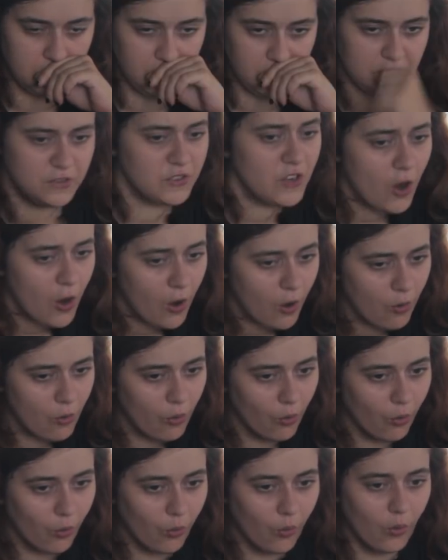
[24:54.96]

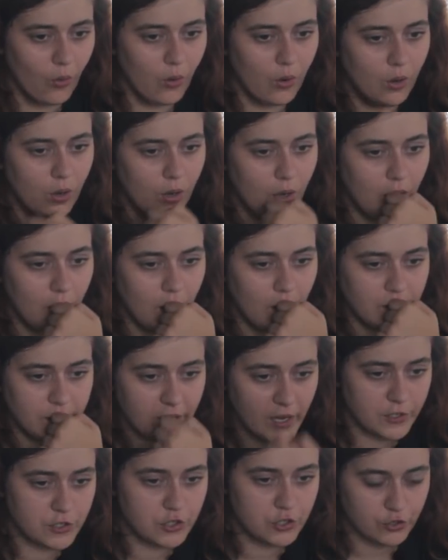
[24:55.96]
No.
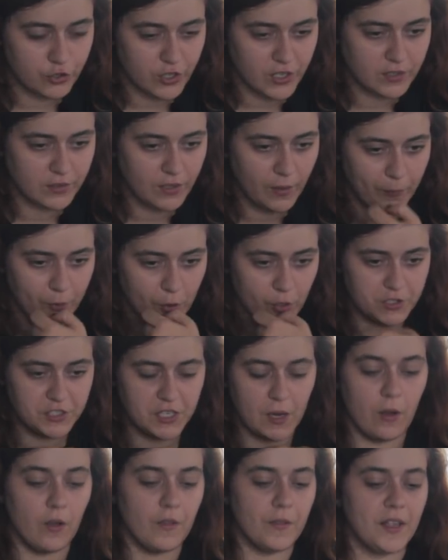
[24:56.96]
Yeah, string the
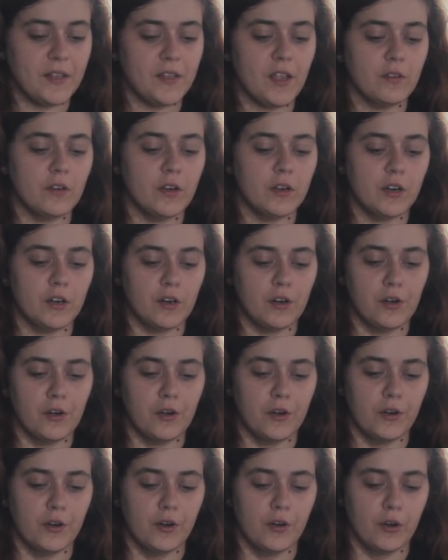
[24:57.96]
prototype. Oh,
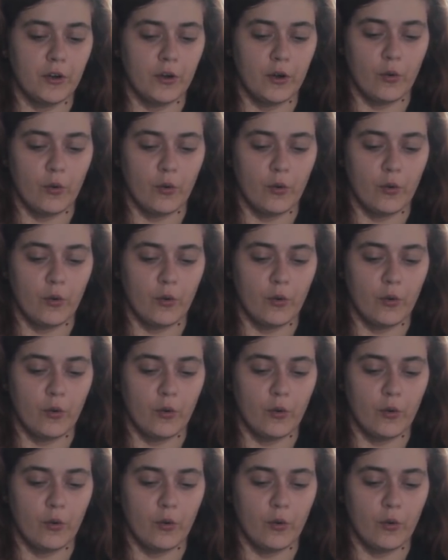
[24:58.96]
no,